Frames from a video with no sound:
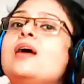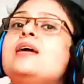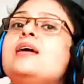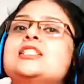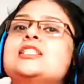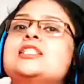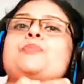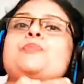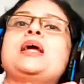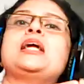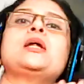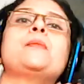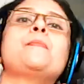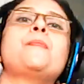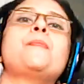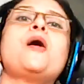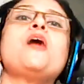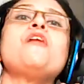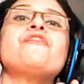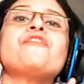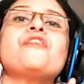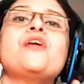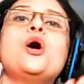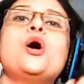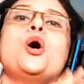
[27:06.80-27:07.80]
is made up
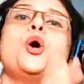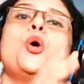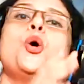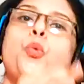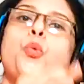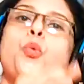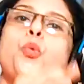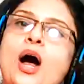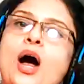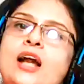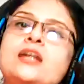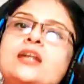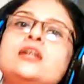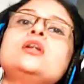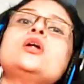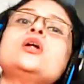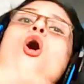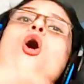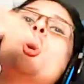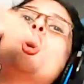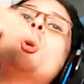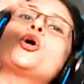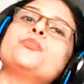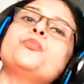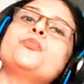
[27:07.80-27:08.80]
of one
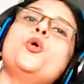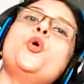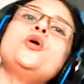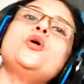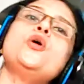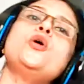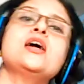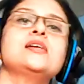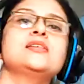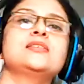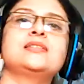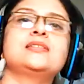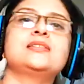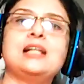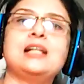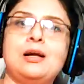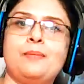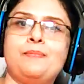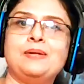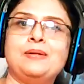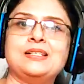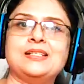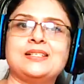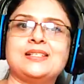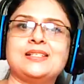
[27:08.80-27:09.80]
or more
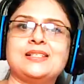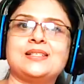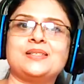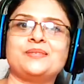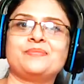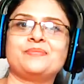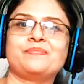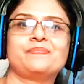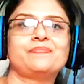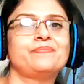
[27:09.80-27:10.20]
syllables.